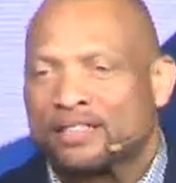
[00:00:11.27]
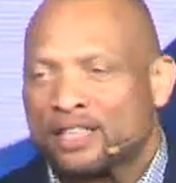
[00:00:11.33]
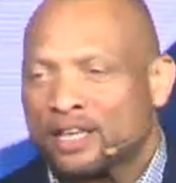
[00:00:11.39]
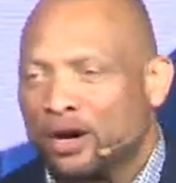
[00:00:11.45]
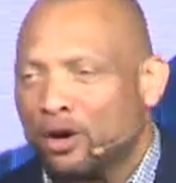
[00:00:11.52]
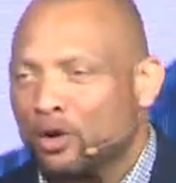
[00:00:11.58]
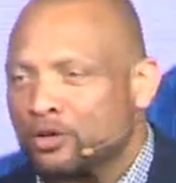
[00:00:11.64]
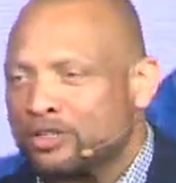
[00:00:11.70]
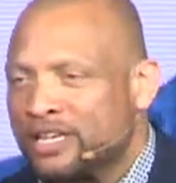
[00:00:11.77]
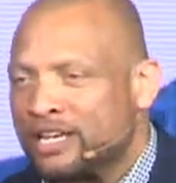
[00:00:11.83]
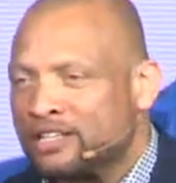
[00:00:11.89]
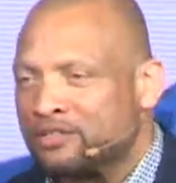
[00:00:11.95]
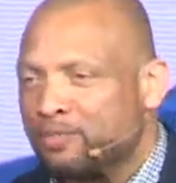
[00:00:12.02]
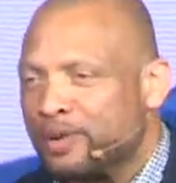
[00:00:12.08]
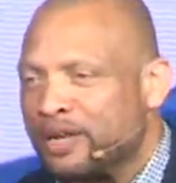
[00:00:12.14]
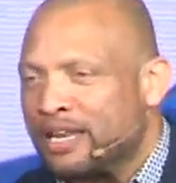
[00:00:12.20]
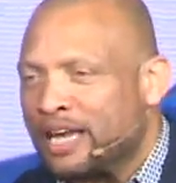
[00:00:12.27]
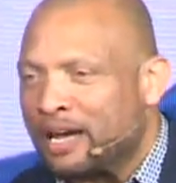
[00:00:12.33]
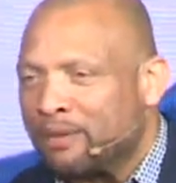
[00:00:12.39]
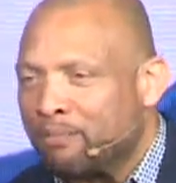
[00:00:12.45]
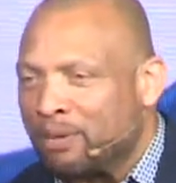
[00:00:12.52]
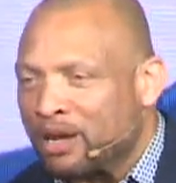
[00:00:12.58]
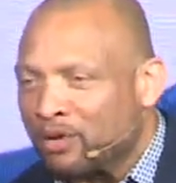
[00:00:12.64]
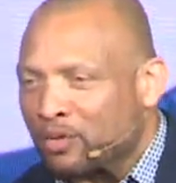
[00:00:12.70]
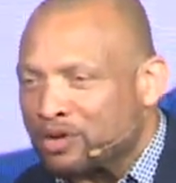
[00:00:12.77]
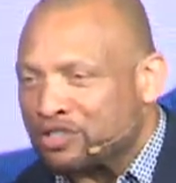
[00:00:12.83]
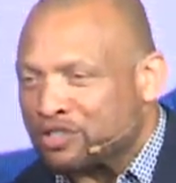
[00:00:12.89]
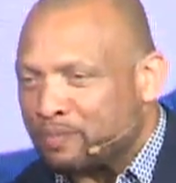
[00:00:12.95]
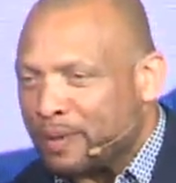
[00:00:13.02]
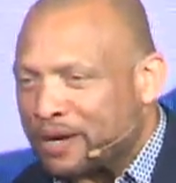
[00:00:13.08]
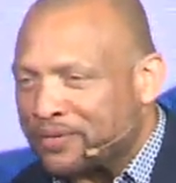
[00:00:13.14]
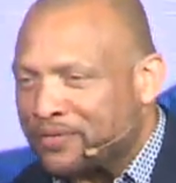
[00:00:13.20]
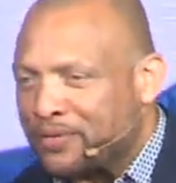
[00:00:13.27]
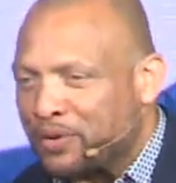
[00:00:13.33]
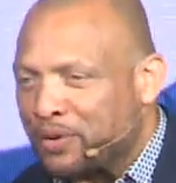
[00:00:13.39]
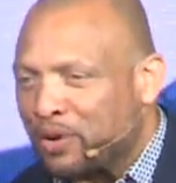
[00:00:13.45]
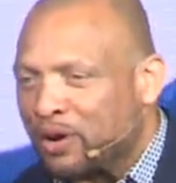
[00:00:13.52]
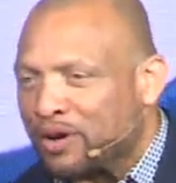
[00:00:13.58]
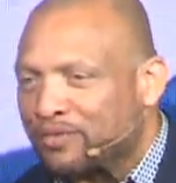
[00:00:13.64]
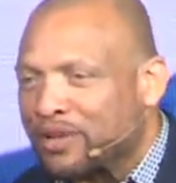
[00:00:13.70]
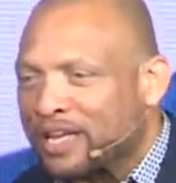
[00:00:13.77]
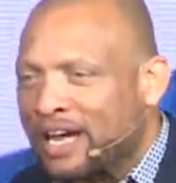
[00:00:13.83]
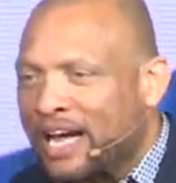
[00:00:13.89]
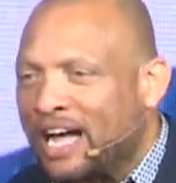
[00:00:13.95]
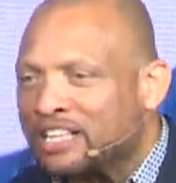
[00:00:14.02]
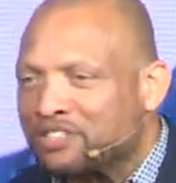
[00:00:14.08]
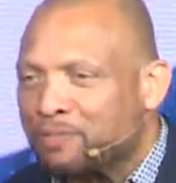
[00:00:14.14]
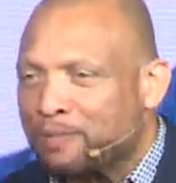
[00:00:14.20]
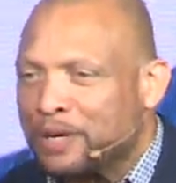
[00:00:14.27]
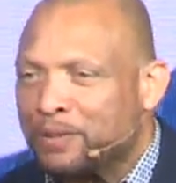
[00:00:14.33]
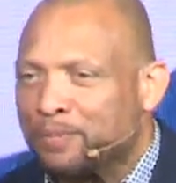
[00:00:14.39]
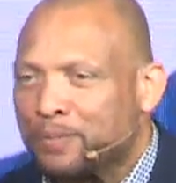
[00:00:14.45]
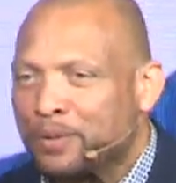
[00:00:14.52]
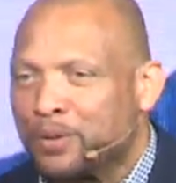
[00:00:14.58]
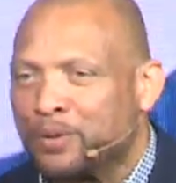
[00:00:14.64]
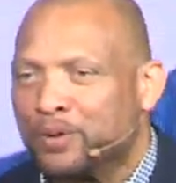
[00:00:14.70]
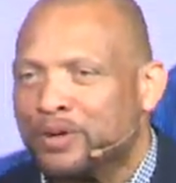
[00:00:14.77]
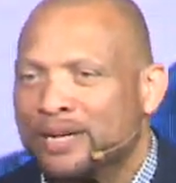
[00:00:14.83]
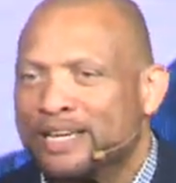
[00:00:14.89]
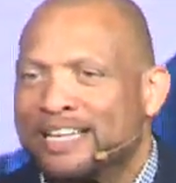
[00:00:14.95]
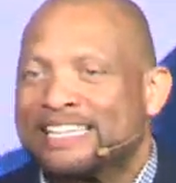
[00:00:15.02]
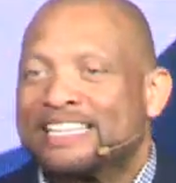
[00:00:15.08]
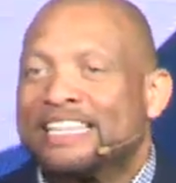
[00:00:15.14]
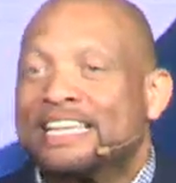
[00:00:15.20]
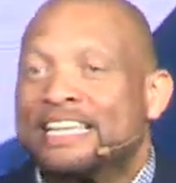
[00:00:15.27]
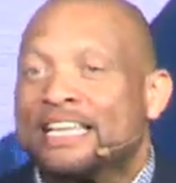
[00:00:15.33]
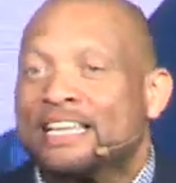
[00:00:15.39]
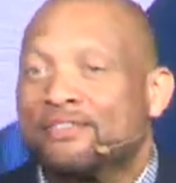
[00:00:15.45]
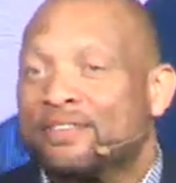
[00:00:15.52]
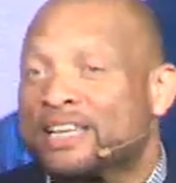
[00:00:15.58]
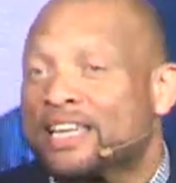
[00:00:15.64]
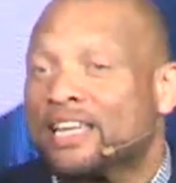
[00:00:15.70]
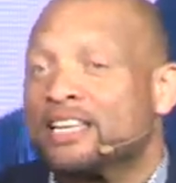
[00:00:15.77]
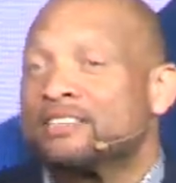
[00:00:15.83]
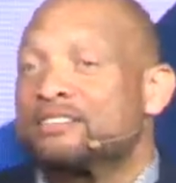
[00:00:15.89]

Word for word: in the Old Testament not being respectful of God's people didn't even get